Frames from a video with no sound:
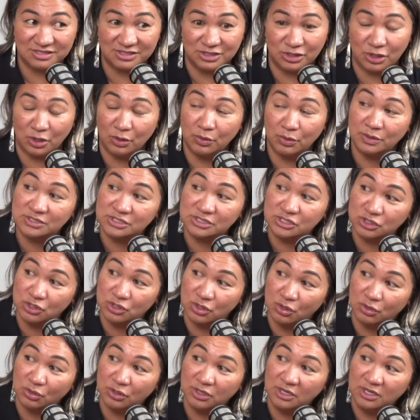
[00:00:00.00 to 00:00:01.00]
It's
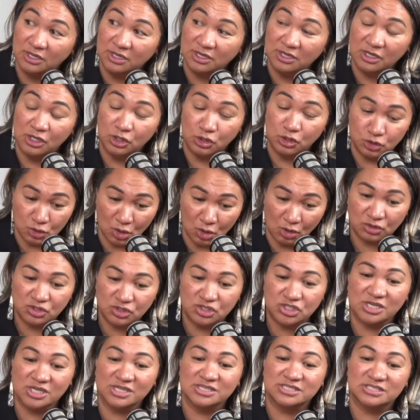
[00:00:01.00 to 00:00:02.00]
not
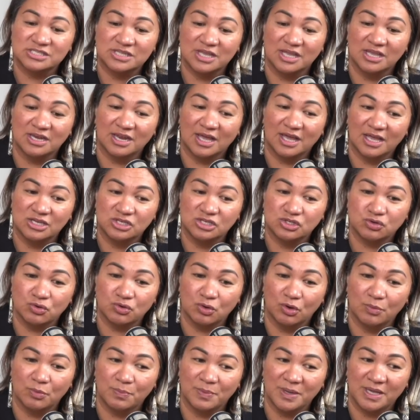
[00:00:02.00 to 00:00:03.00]
just that age
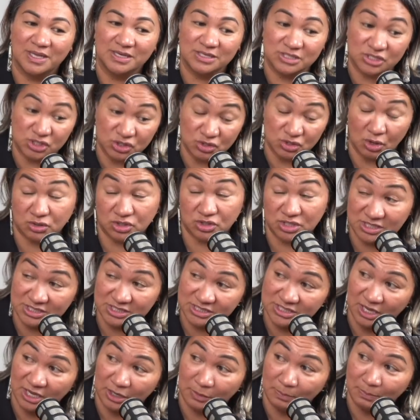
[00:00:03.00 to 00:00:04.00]
group, and it's not
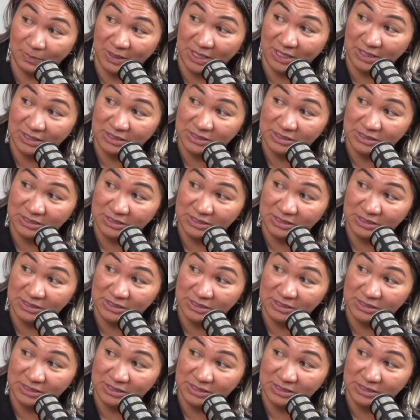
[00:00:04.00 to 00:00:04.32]
just our men